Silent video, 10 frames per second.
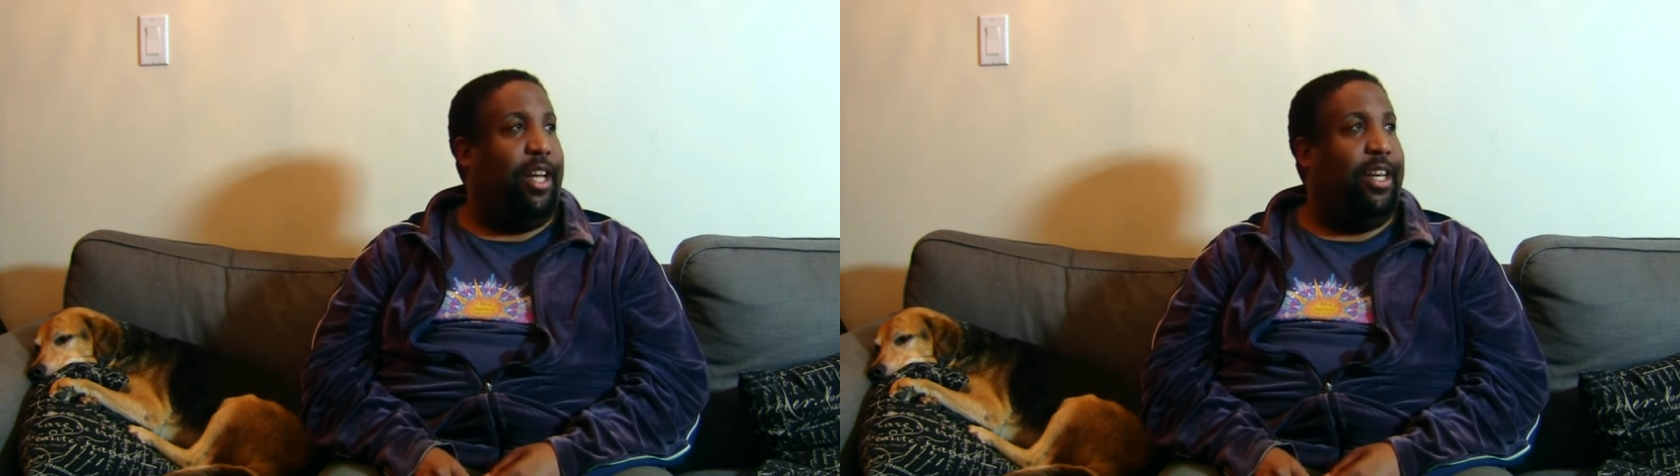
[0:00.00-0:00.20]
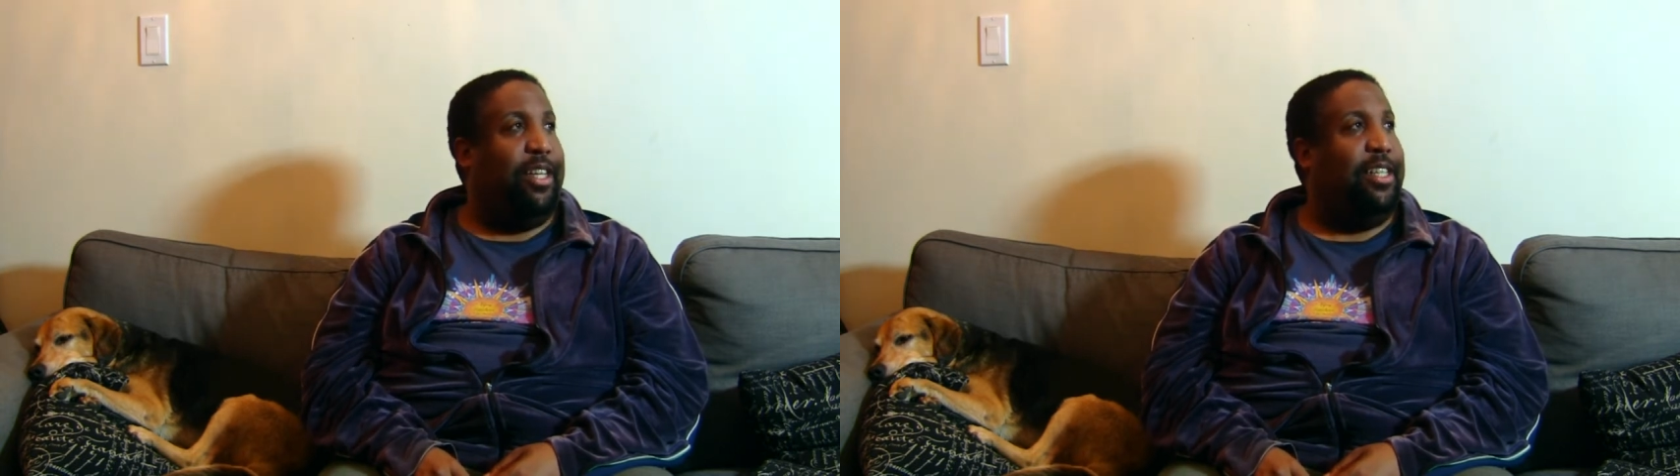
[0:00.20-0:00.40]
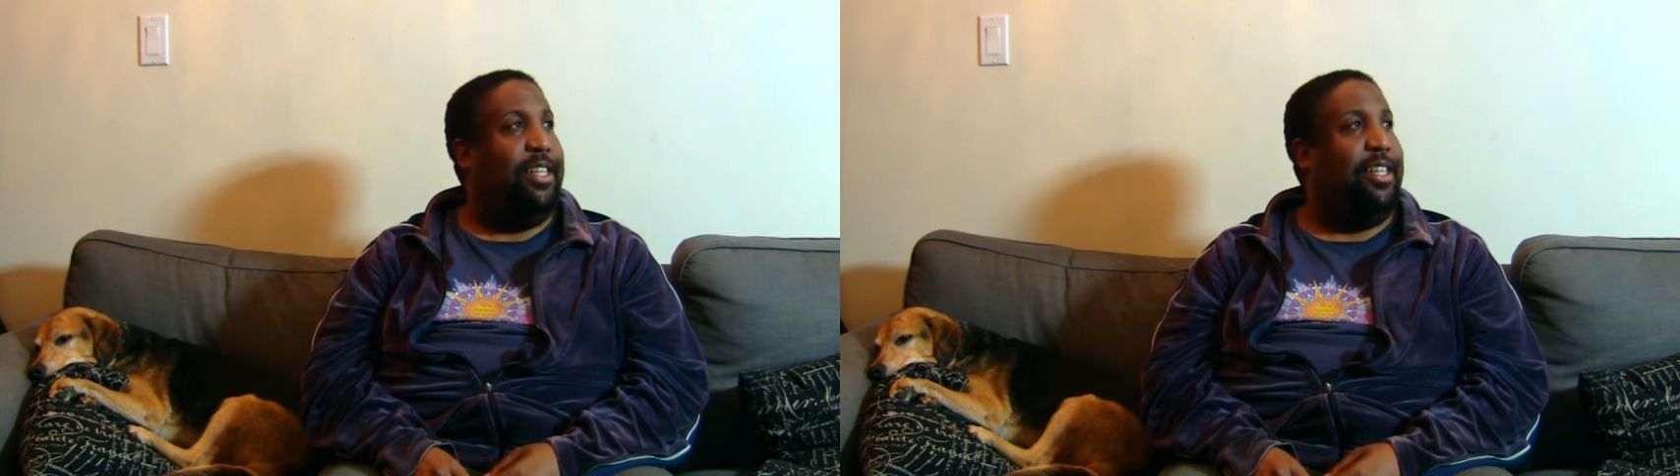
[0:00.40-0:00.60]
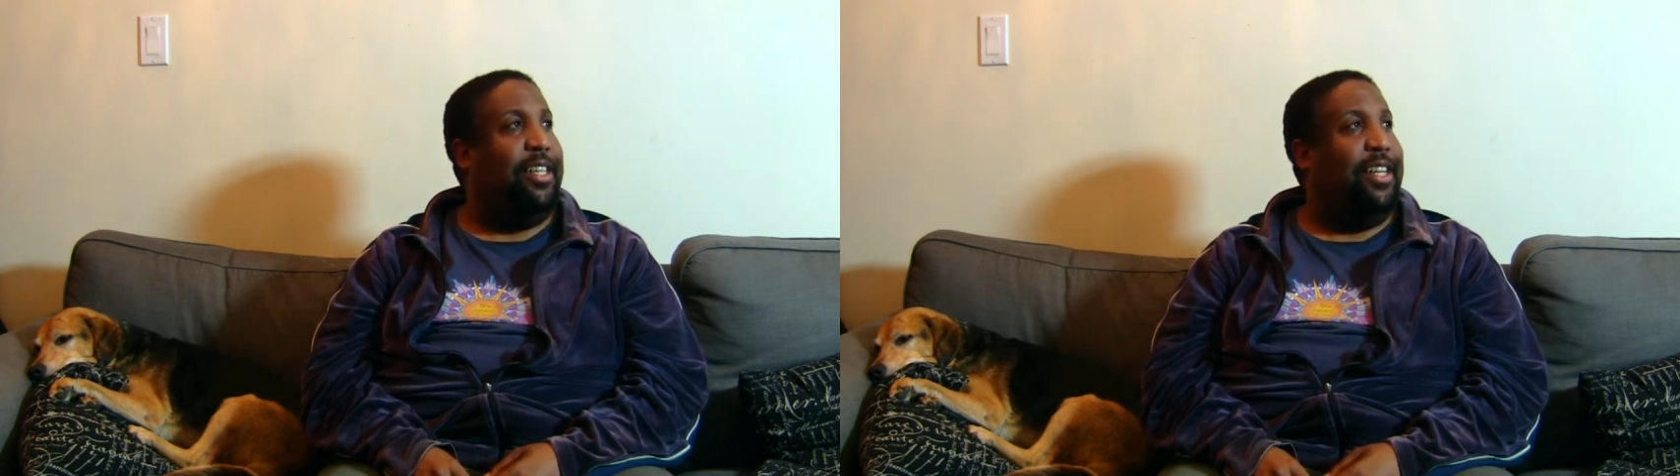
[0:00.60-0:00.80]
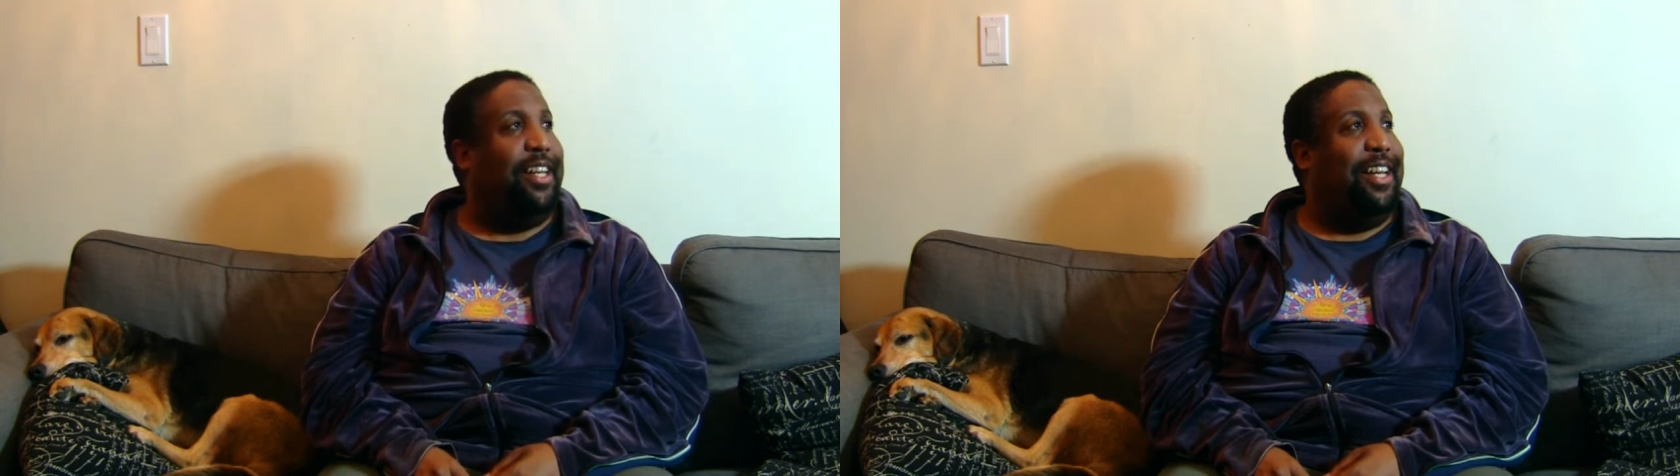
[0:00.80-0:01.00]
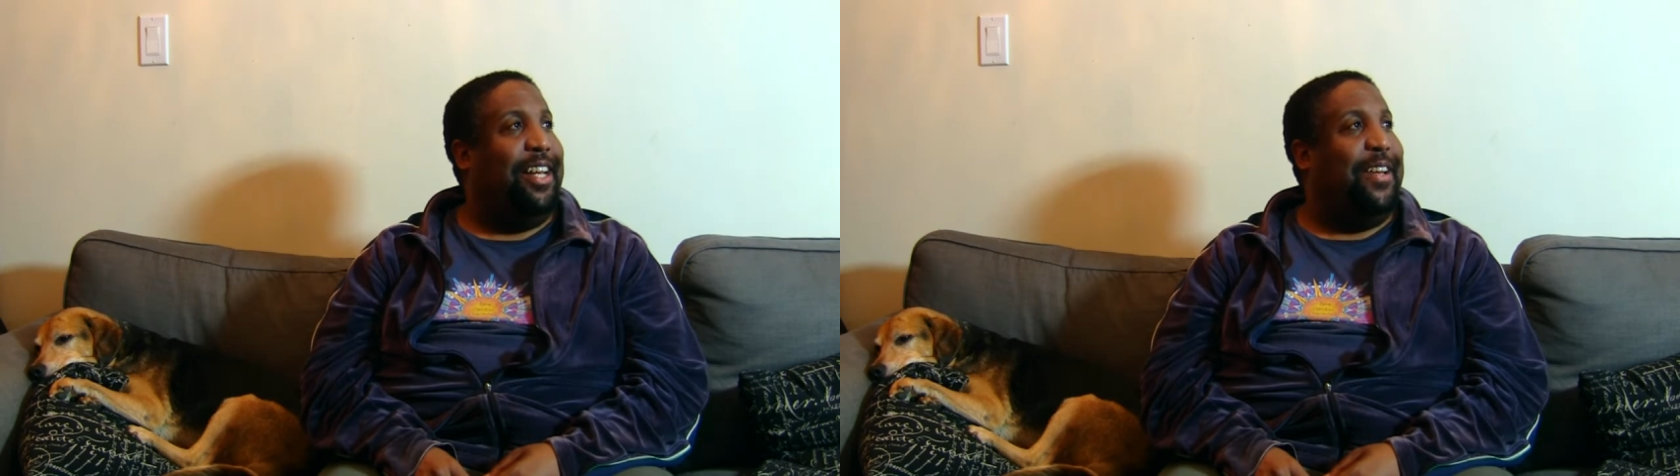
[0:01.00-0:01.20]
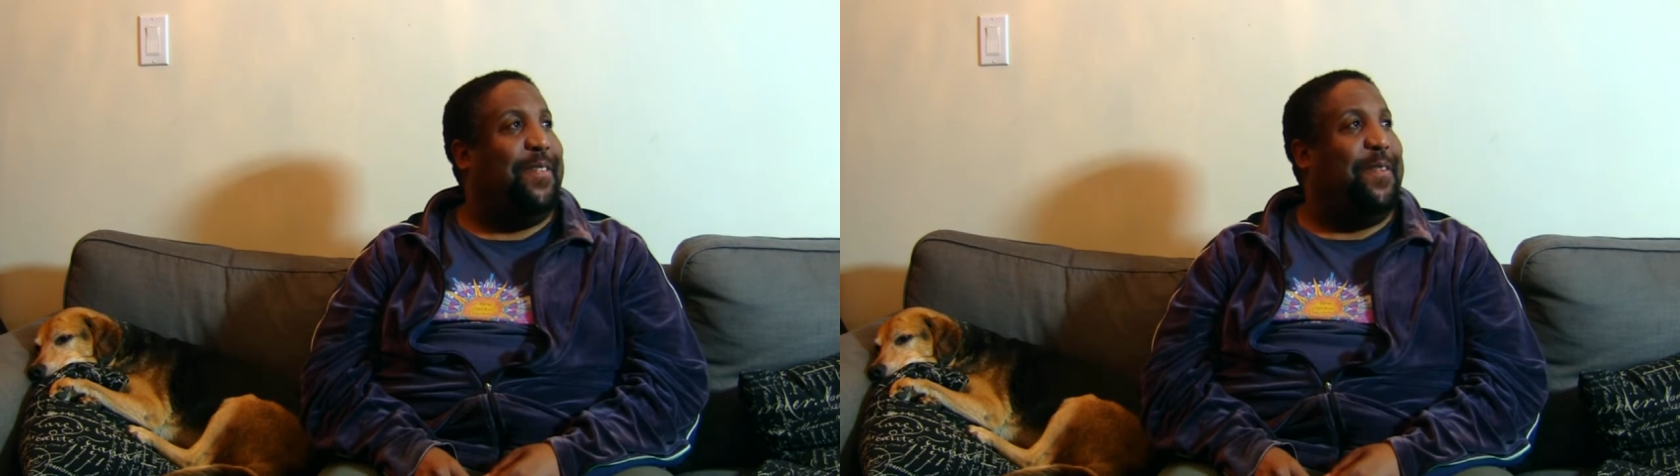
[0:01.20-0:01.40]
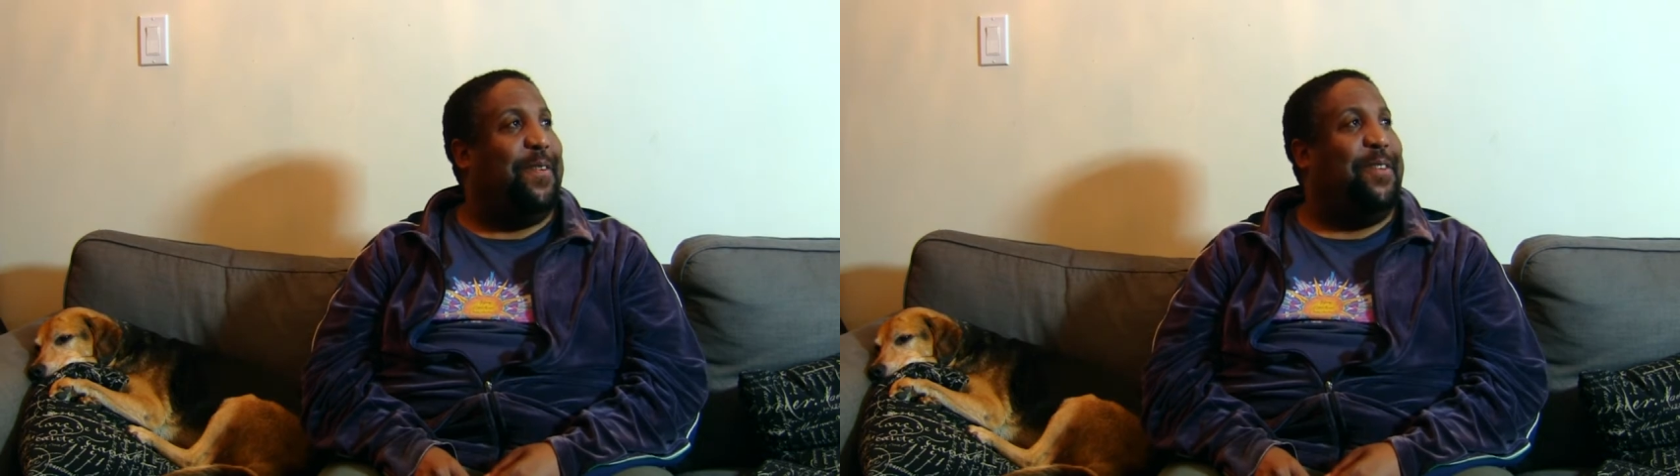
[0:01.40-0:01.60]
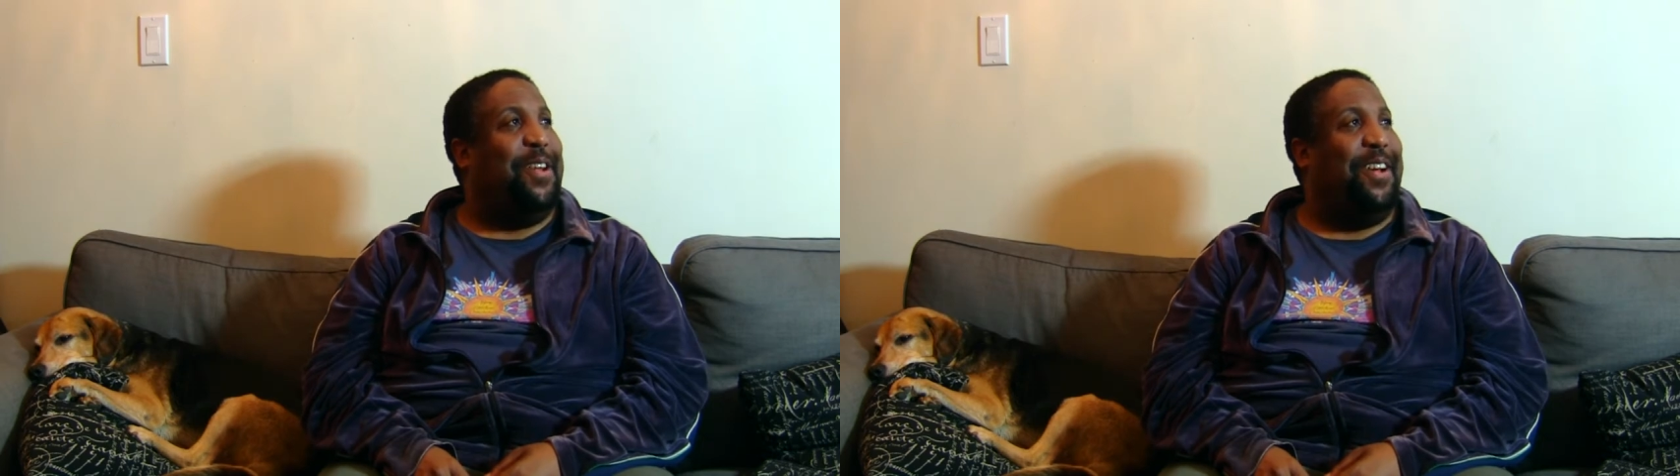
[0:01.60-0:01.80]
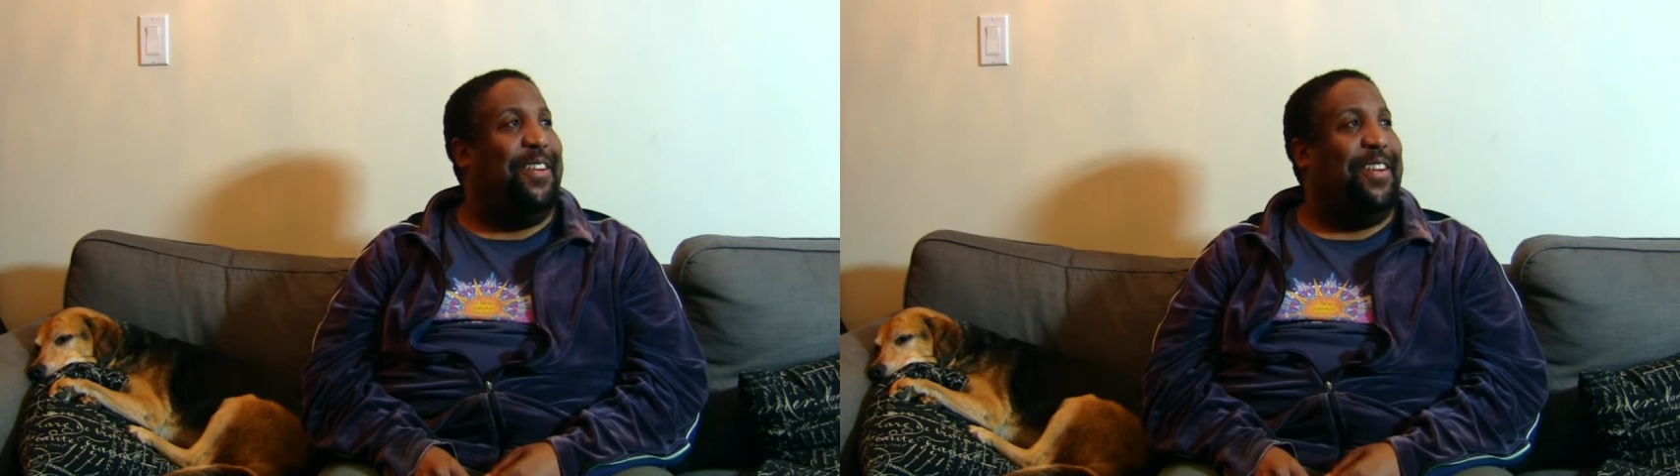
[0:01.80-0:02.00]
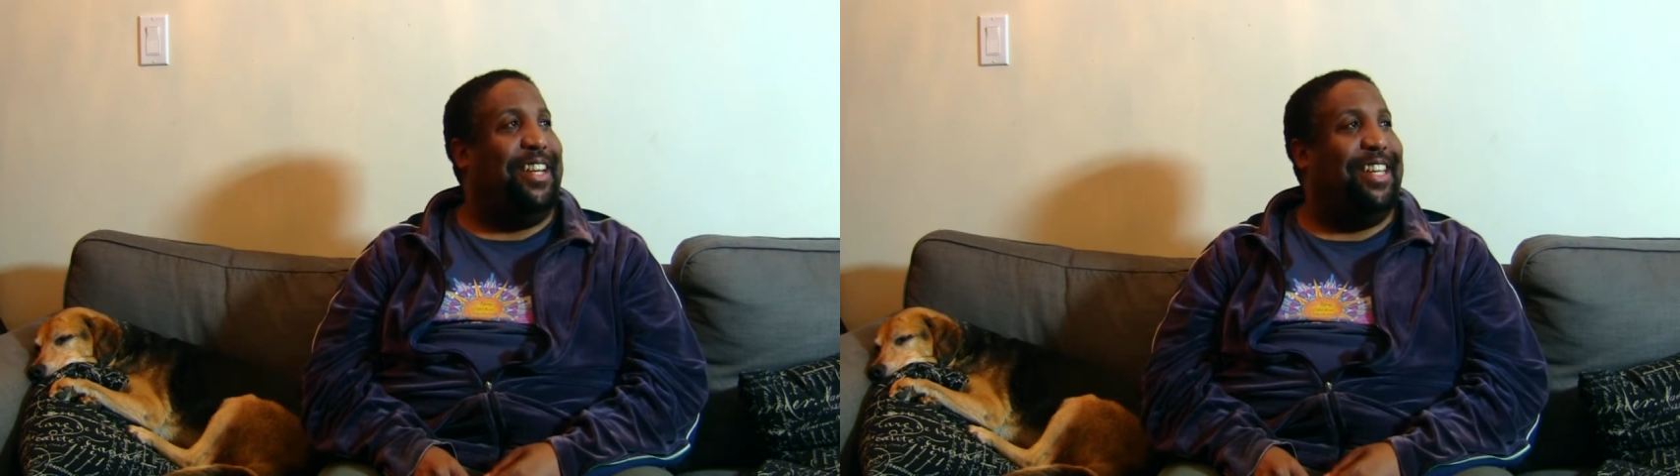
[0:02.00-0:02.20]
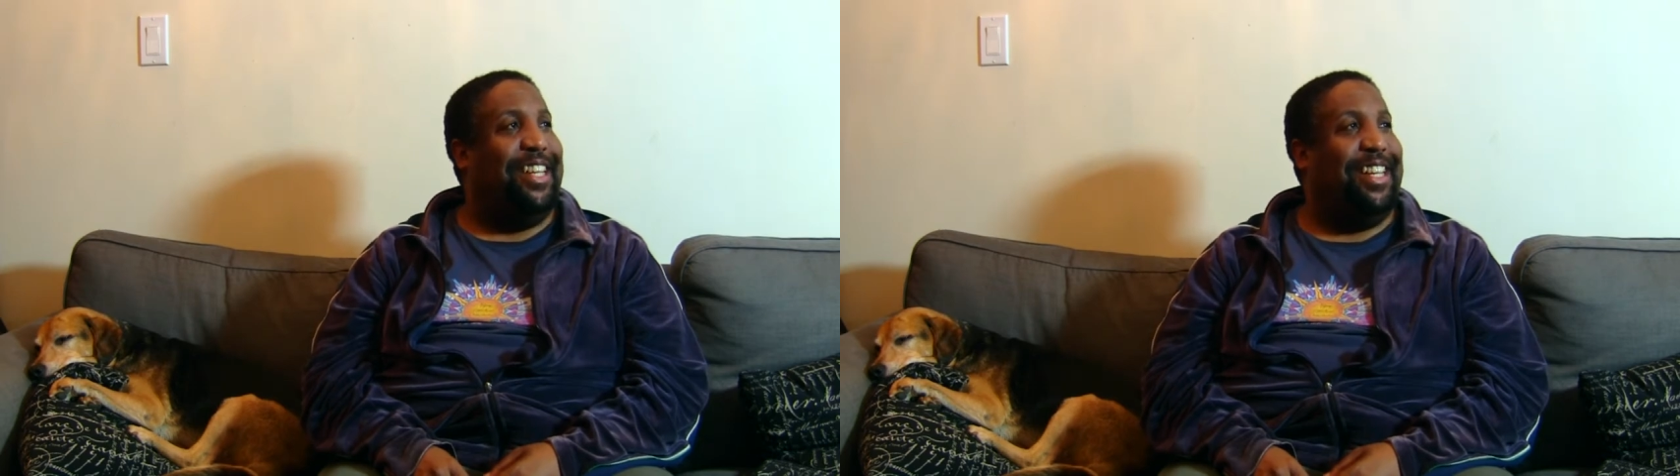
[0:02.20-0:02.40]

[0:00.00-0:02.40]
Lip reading: again? What were we talking about?